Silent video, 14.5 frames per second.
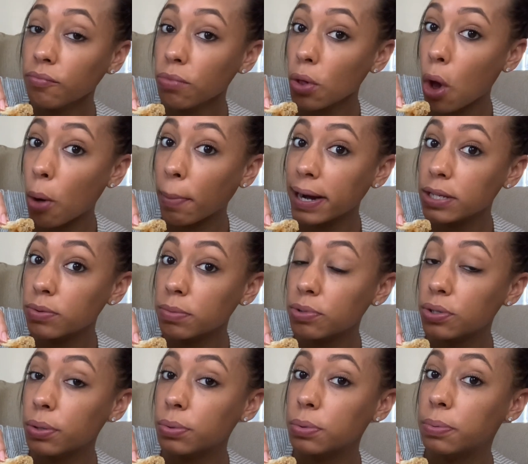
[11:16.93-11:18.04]
On my
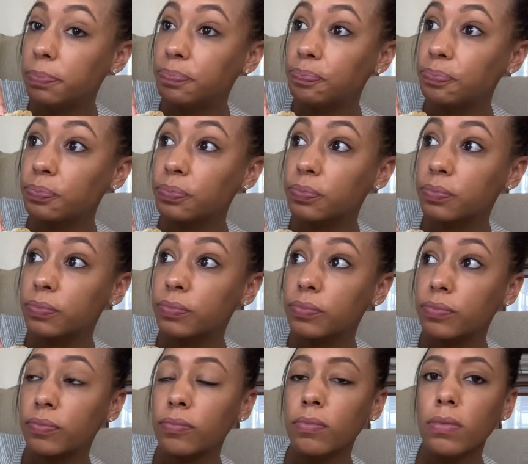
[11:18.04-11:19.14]
swimsuits,
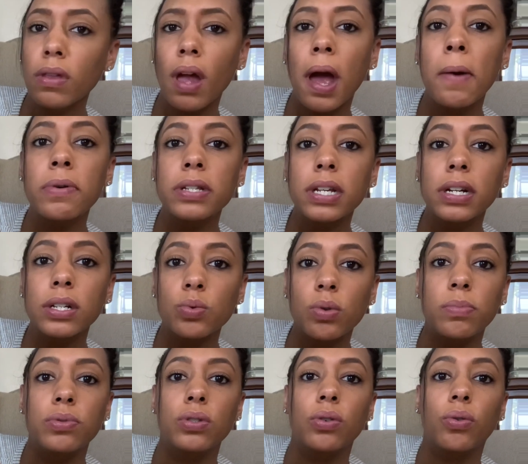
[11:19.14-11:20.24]
I was like a
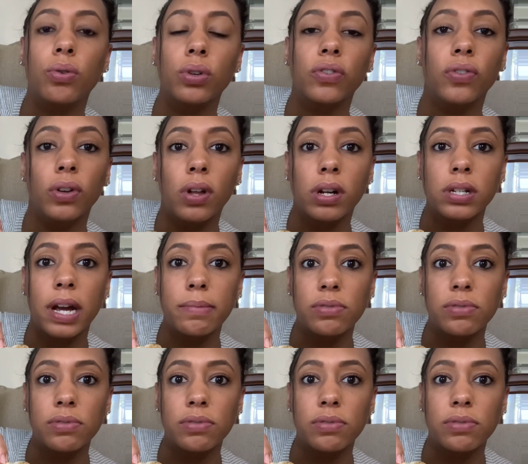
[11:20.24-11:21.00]
swimsuit hoarder for a long time.